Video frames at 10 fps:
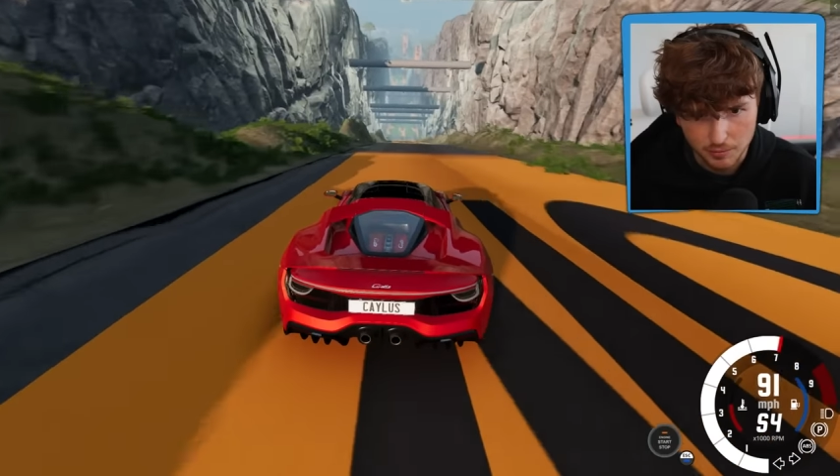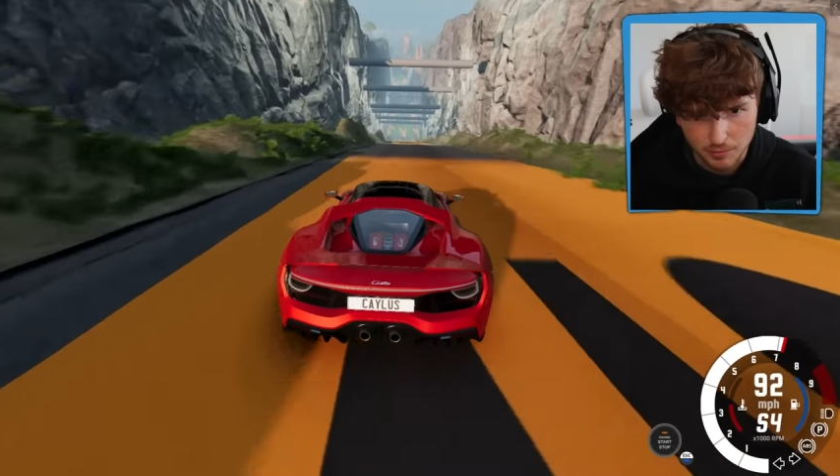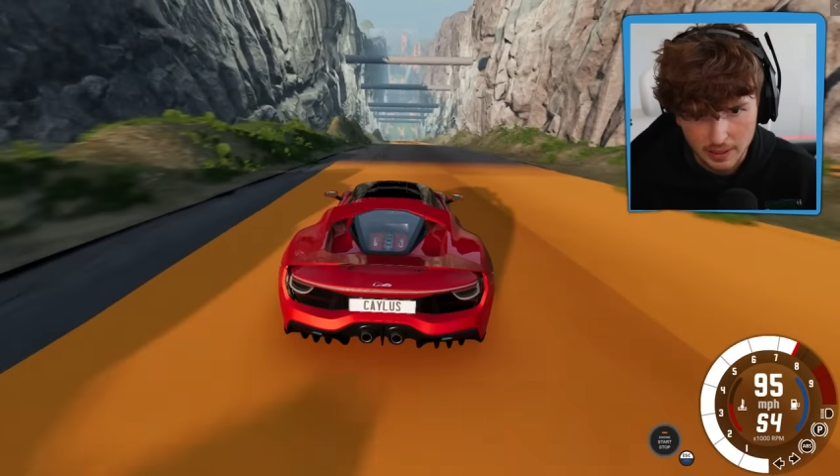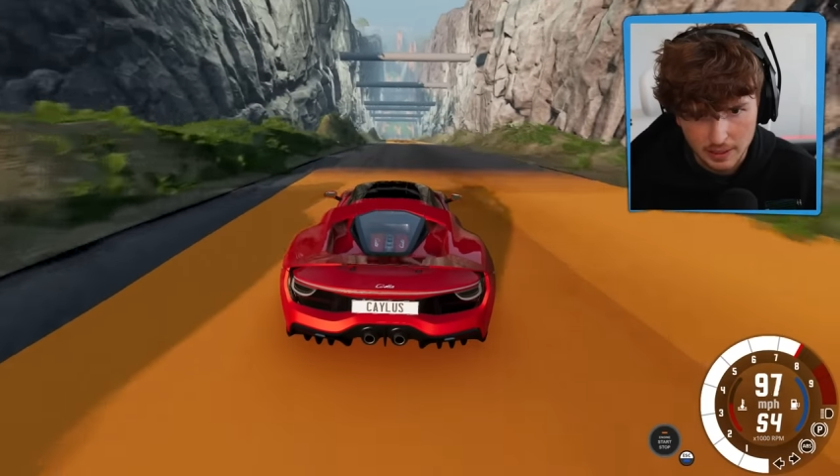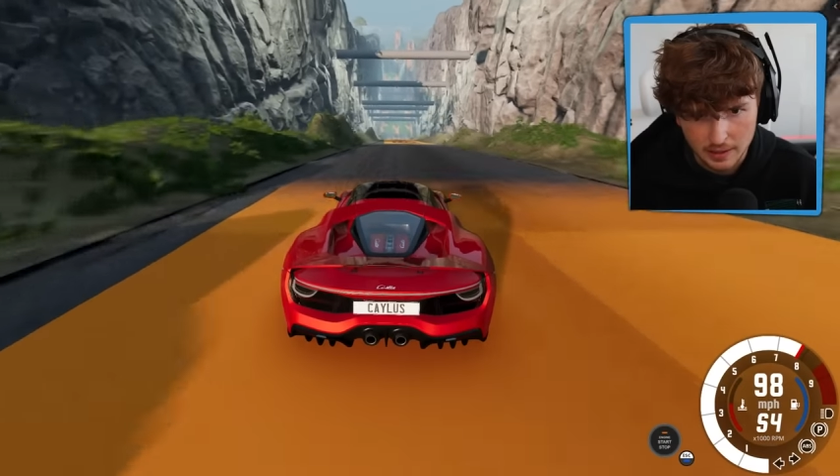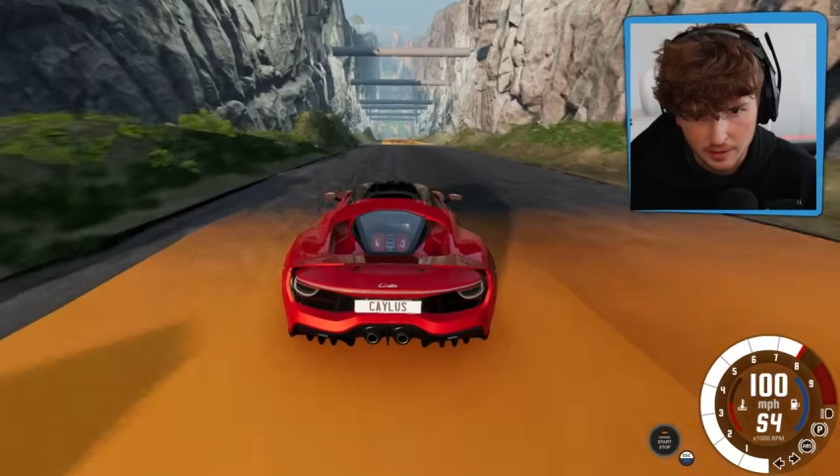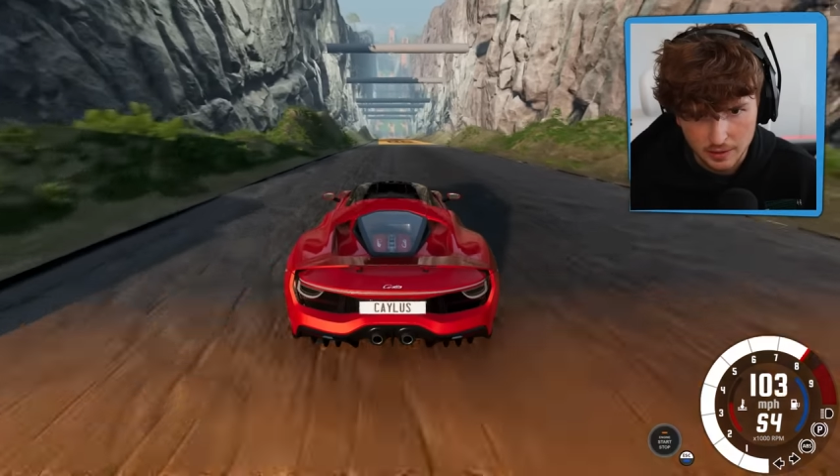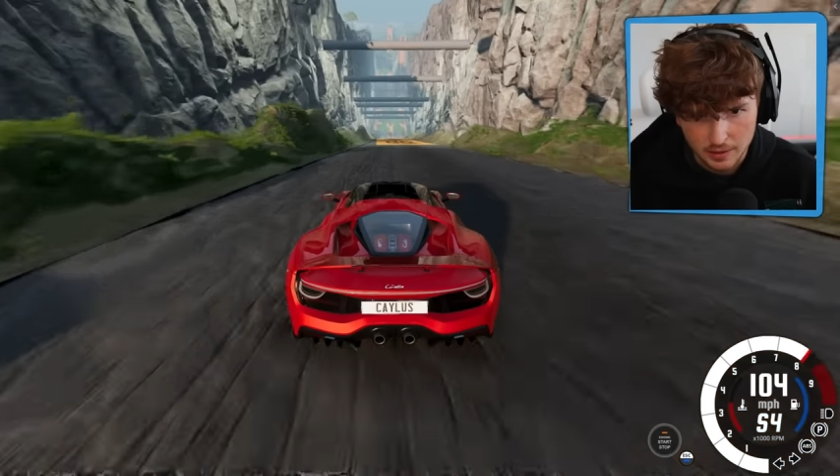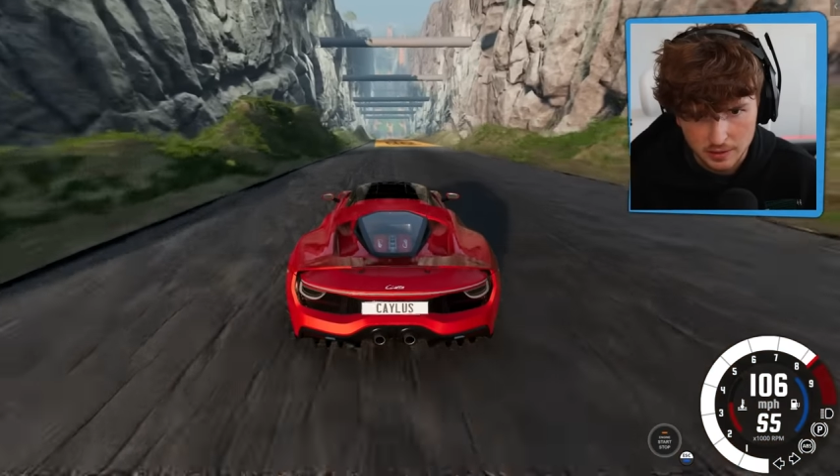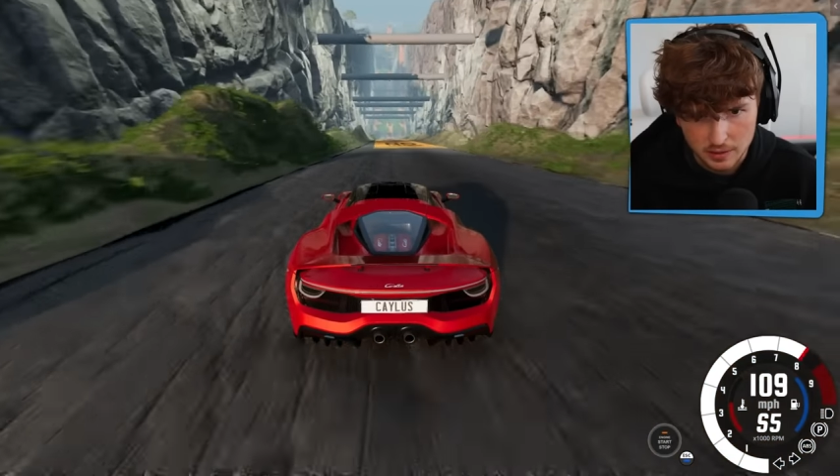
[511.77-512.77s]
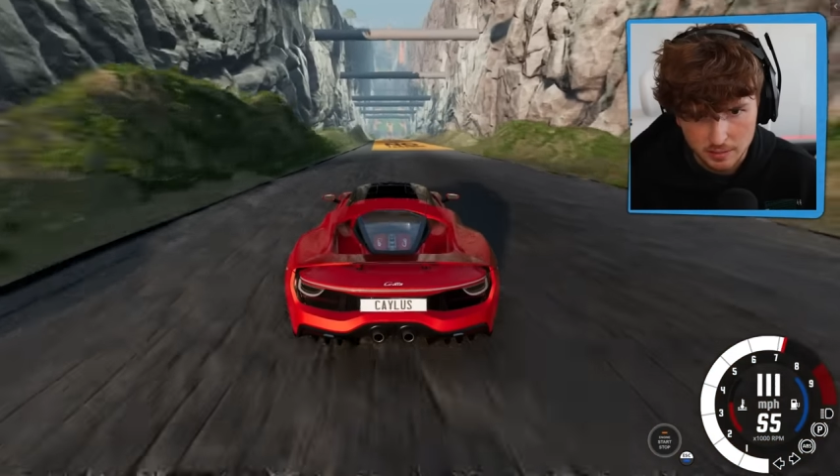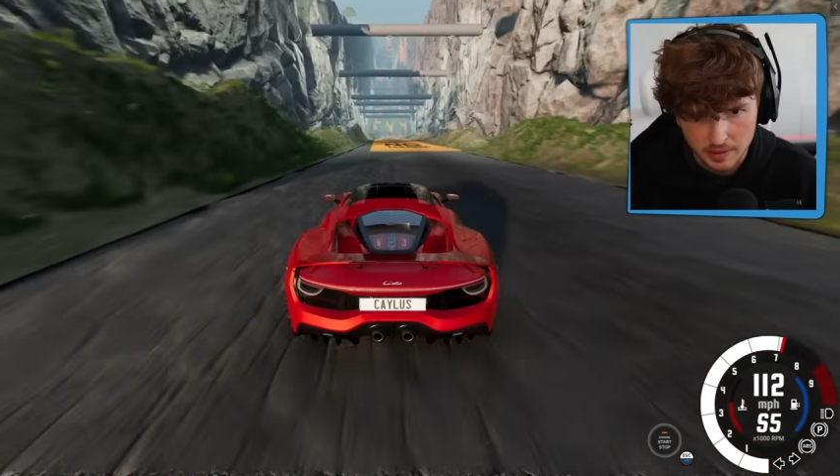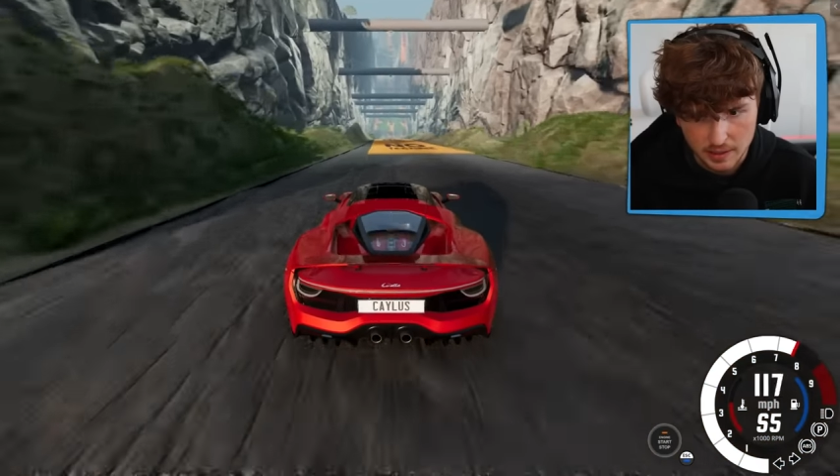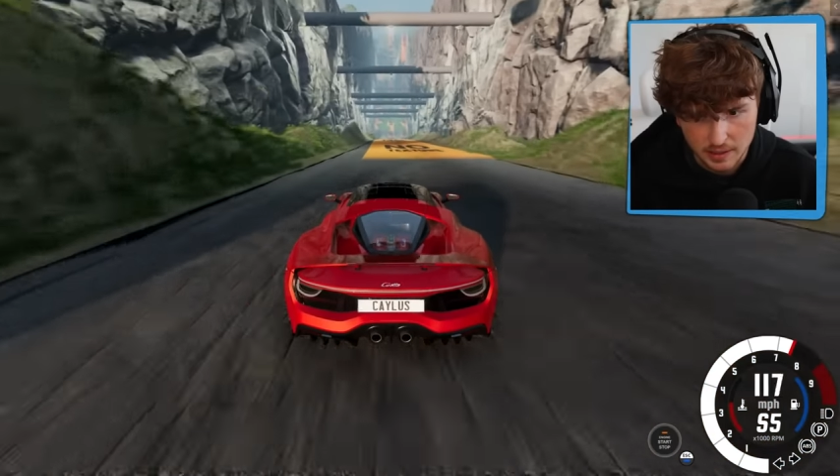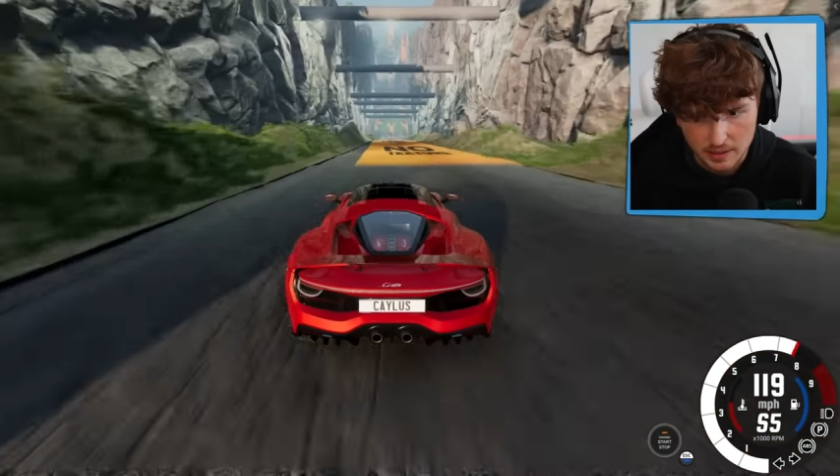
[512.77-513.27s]
real
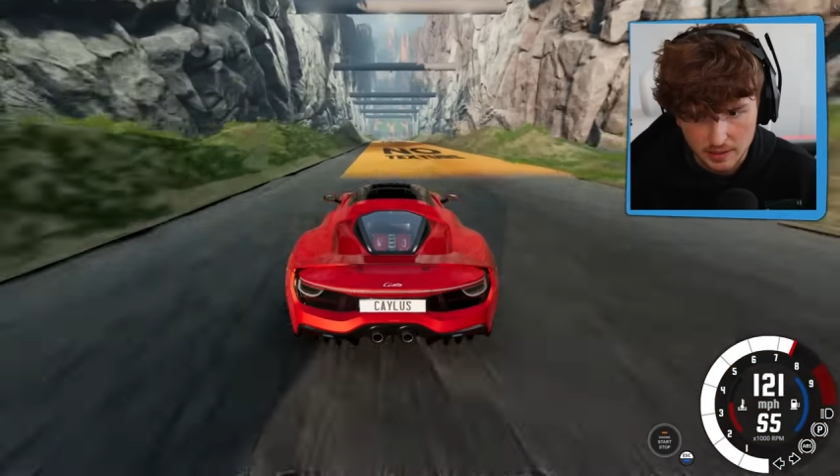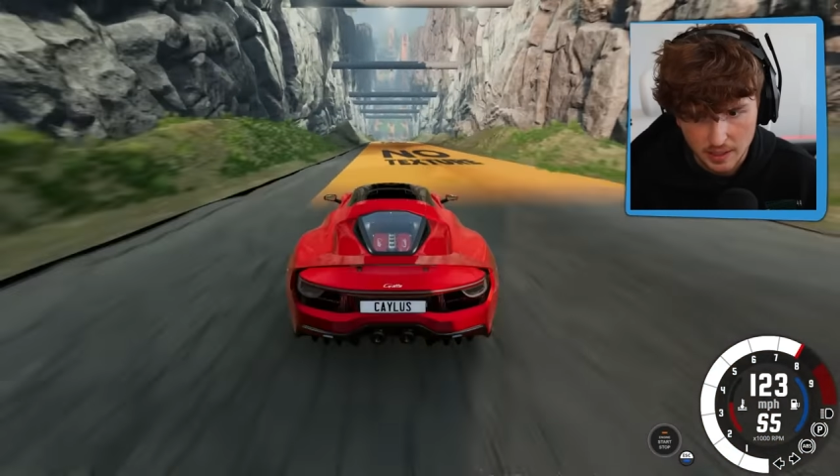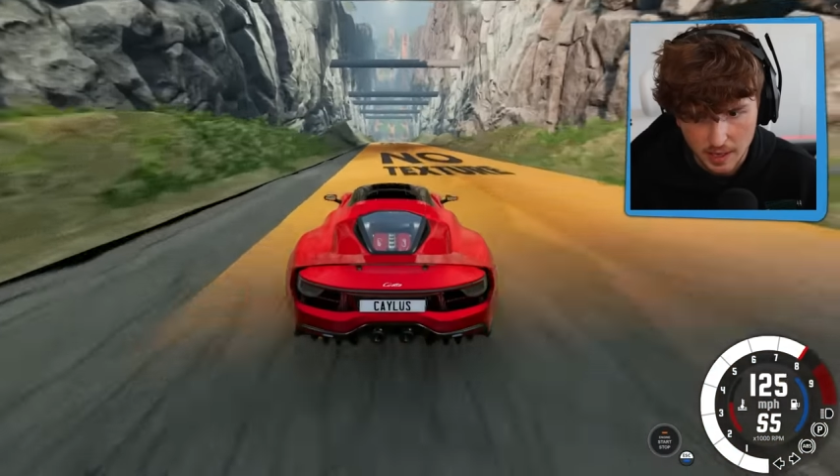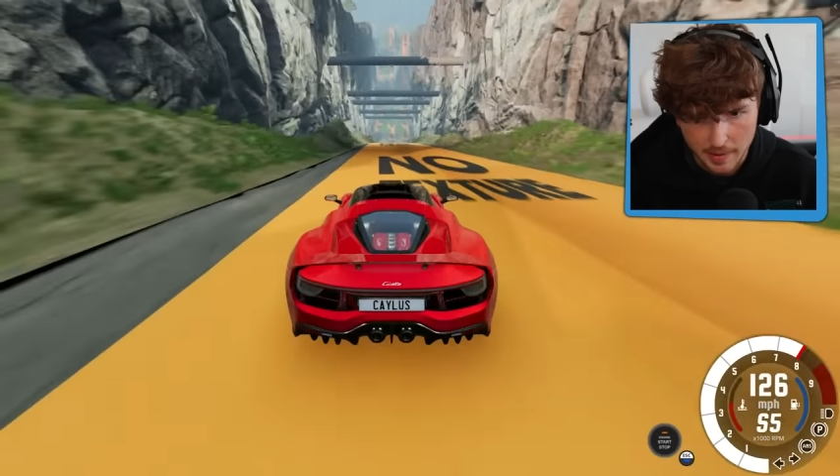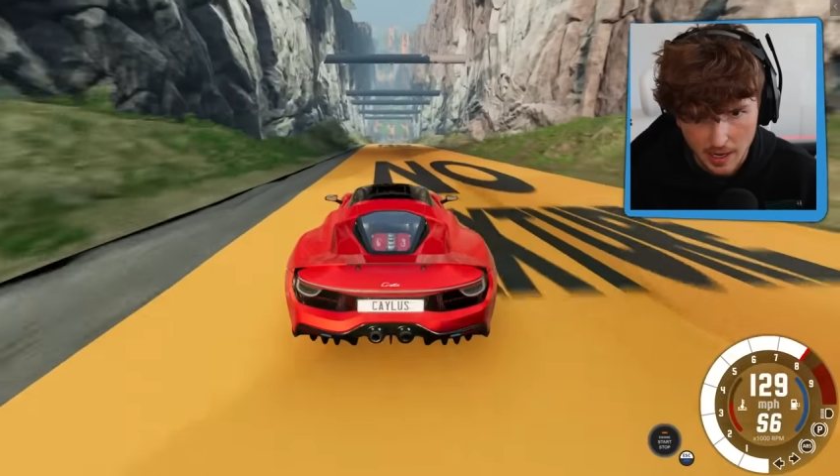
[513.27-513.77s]
speed. Come